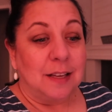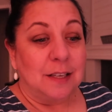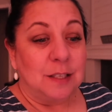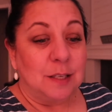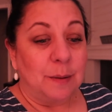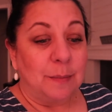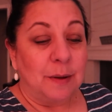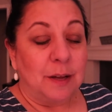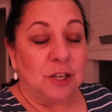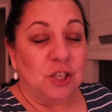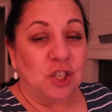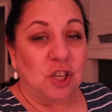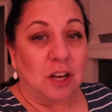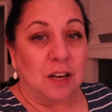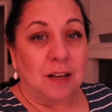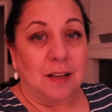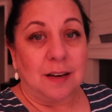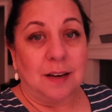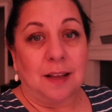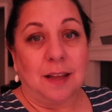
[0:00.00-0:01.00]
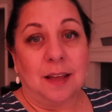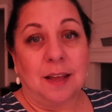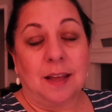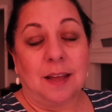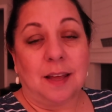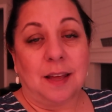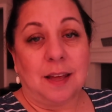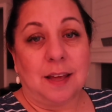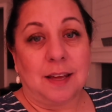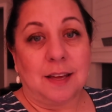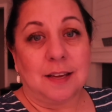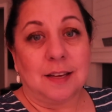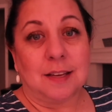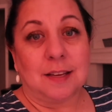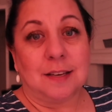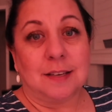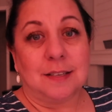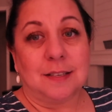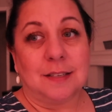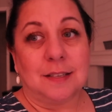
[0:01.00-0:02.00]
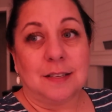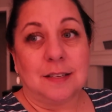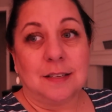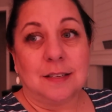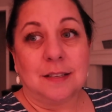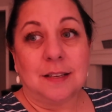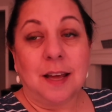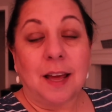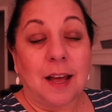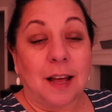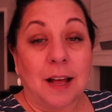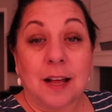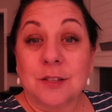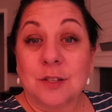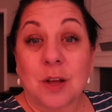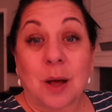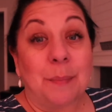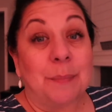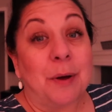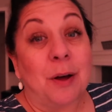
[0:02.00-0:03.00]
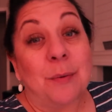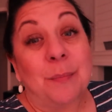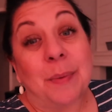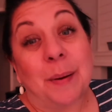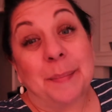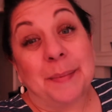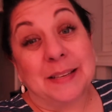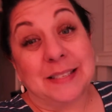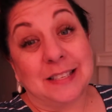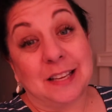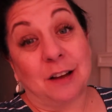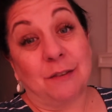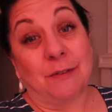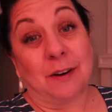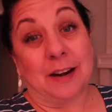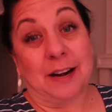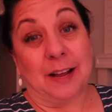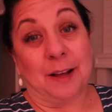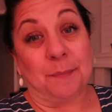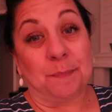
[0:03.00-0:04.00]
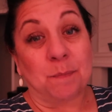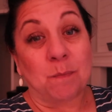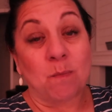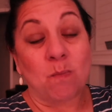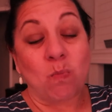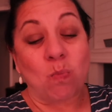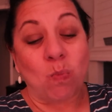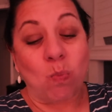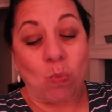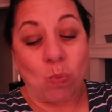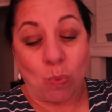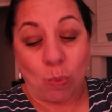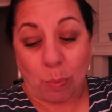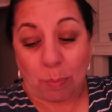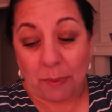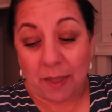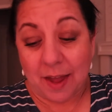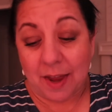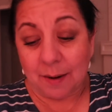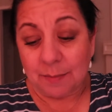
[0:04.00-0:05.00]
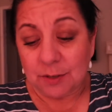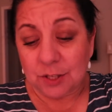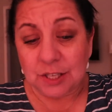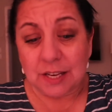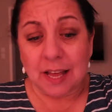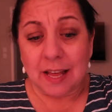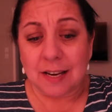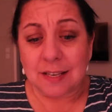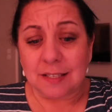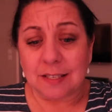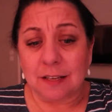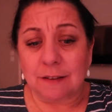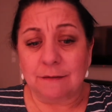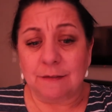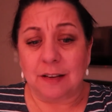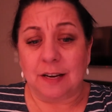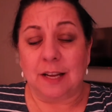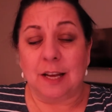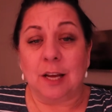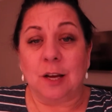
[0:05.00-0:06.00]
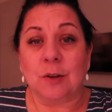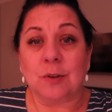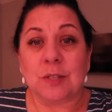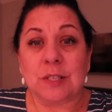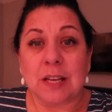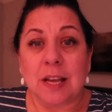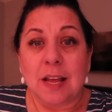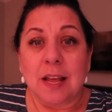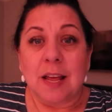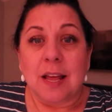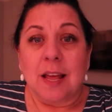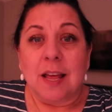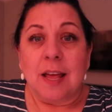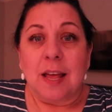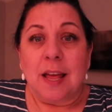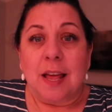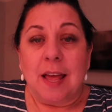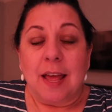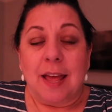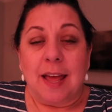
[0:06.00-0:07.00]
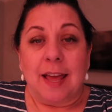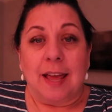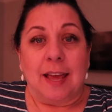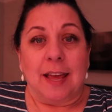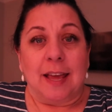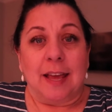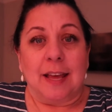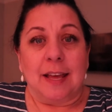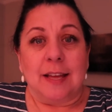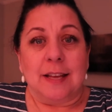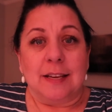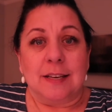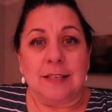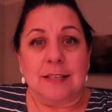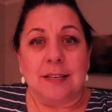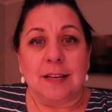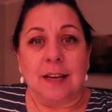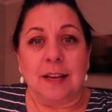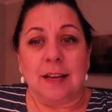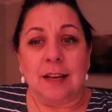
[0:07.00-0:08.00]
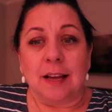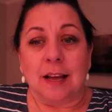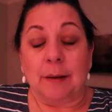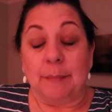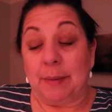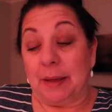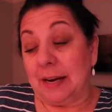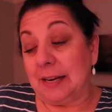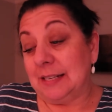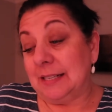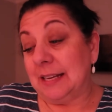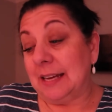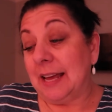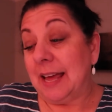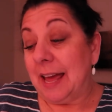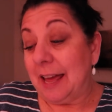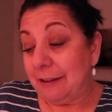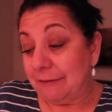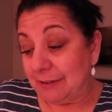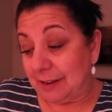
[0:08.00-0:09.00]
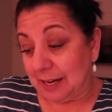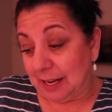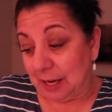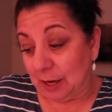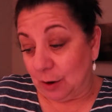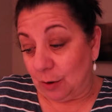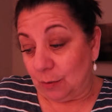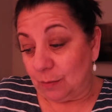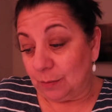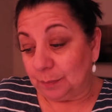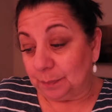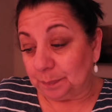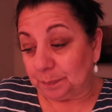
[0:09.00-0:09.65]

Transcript: to munch on. And yeah, so I'm home by myself right now. And I'm just editing videos and I'm editing a video.